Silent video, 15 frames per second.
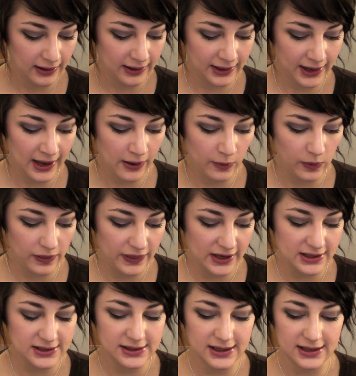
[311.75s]
Now
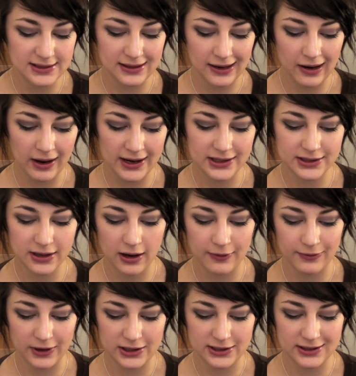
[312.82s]
this is light
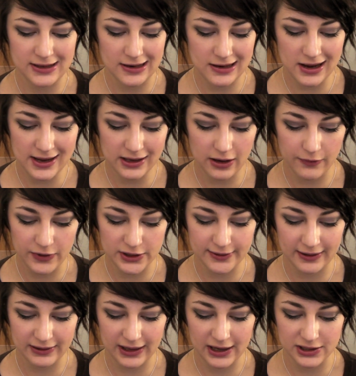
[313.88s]
coverage, it's a light coverage
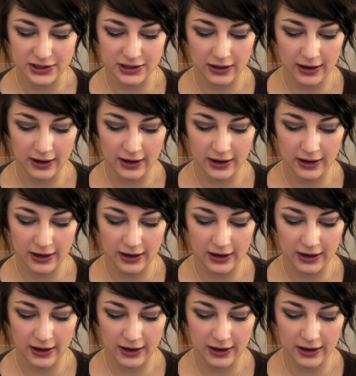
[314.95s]
foundation.